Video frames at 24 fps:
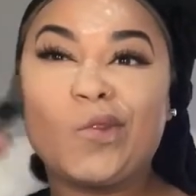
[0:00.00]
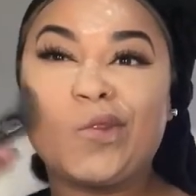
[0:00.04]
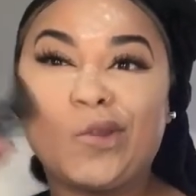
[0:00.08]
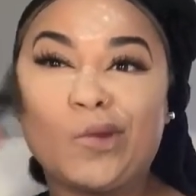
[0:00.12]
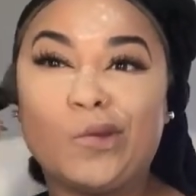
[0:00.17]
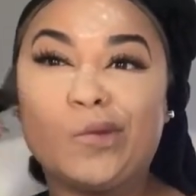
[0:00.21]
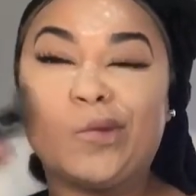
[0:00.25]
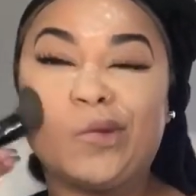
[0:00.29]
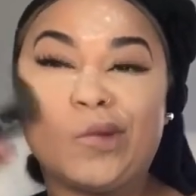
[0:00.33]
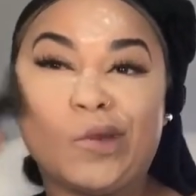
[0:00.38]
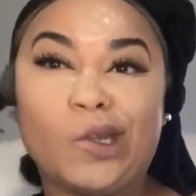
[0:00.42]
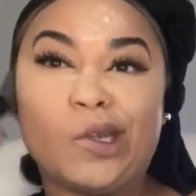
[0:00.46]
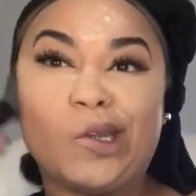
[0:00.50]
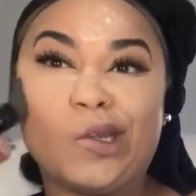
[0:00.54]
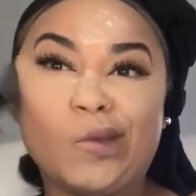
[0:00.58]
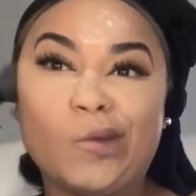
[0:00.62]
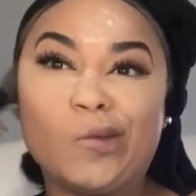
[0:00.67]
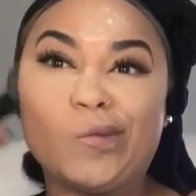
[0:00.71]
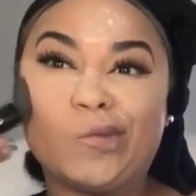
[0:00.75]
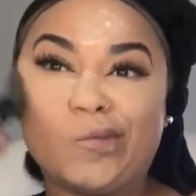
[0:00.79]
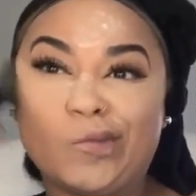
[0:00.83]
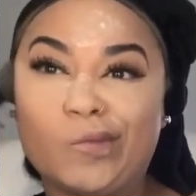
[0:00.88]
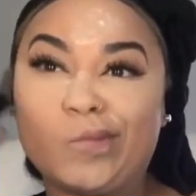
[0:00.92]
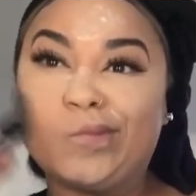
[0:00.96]
Alright.
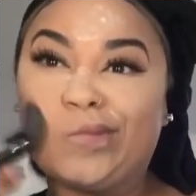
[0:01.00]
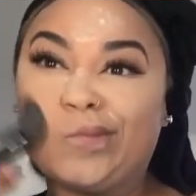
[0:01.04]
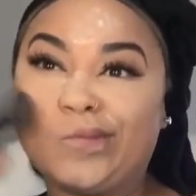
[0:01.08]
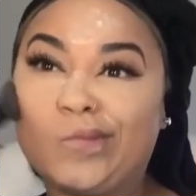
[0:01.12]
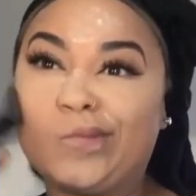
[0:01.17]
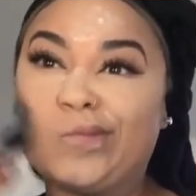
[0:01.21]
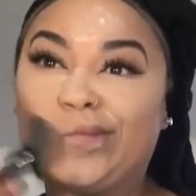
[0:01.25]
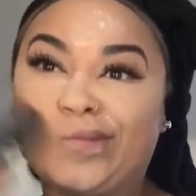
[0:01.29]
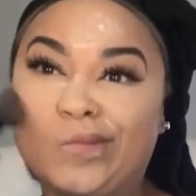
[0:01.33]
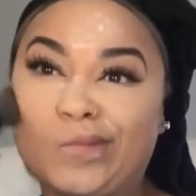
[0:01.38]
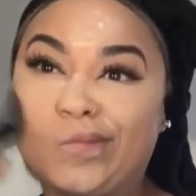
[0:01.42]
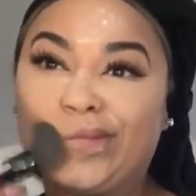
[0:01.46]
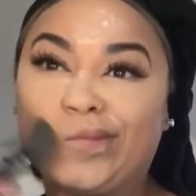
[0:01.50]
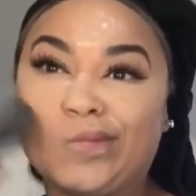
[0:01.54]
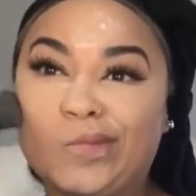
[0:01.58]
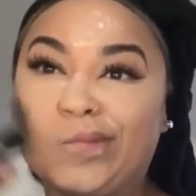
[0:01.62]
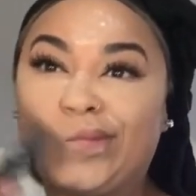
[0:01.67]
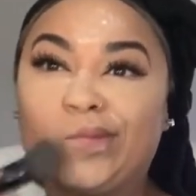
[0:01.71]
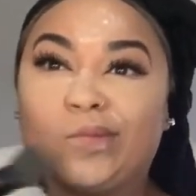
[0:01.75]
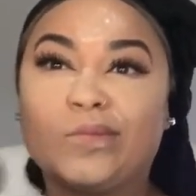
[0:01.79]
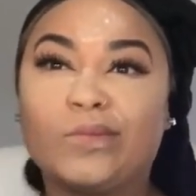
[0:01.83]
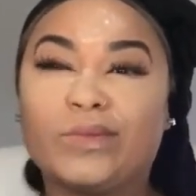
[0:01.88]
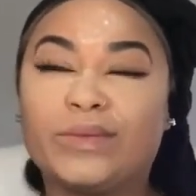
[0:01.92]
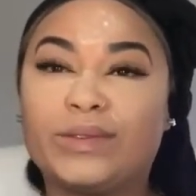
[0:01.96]

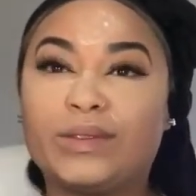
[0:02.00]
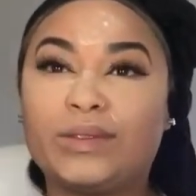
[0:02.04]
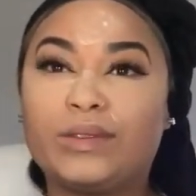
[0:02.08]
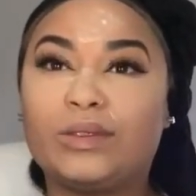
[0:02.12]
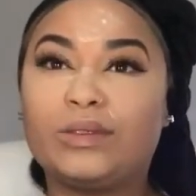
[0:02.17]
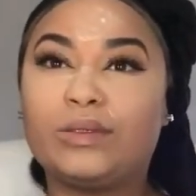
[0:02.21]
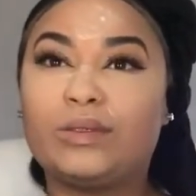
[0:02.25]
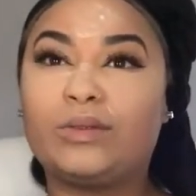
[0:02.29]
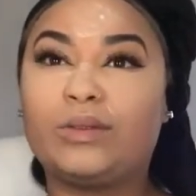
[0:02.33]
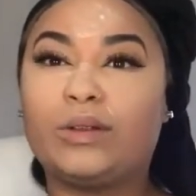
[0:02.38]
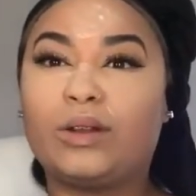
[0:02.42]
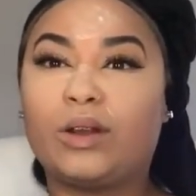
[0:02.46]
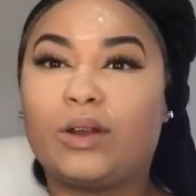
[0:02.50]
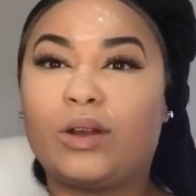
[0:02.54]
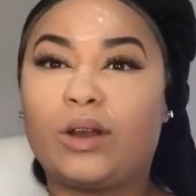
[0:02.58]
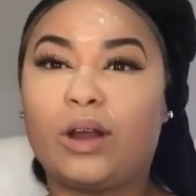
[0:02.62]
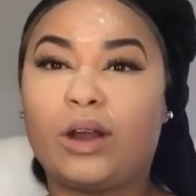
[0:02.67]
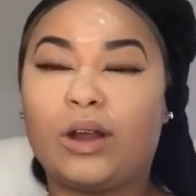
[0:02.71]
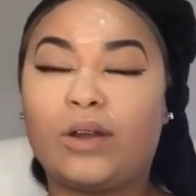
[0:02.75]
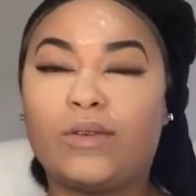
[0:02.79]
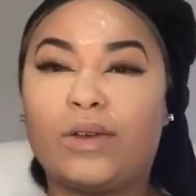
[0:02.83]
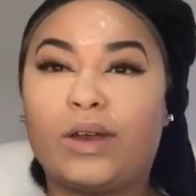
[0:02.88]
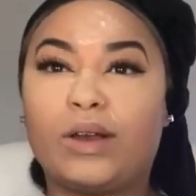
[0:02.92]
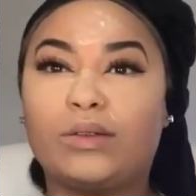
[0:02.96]
Just wanna
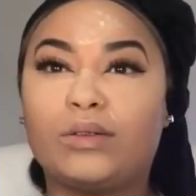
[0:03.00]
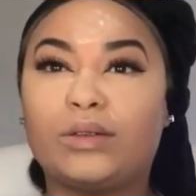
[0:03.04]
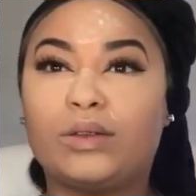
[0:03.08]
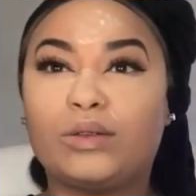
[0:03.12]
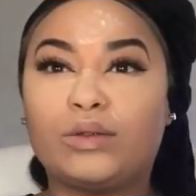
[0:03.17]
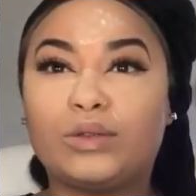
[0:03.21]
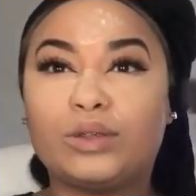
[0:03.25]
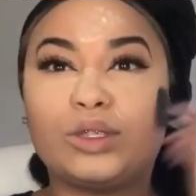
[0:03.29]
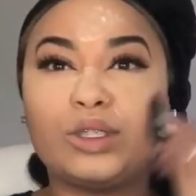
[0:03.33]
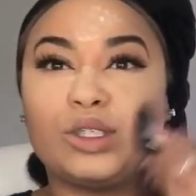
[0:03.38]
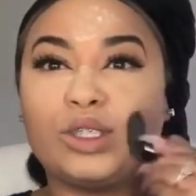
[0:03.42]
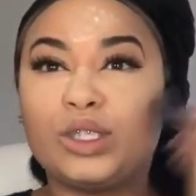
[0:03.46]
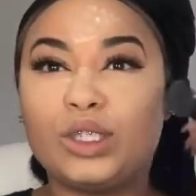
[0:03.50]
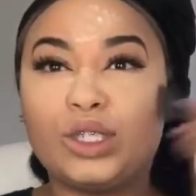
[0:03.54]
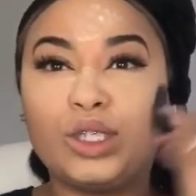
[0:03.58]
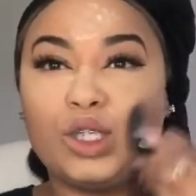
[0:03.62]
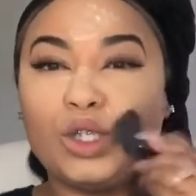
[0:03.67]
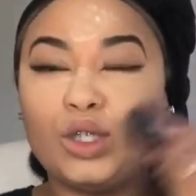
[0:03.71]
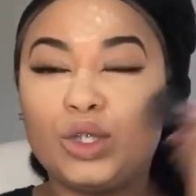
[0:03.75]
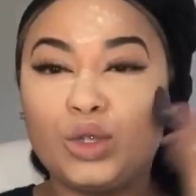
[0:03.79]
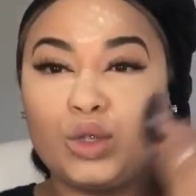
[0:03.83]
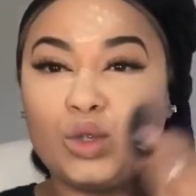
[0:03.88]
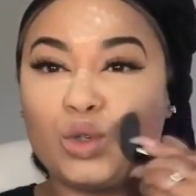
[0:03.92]
carve out those cheeks.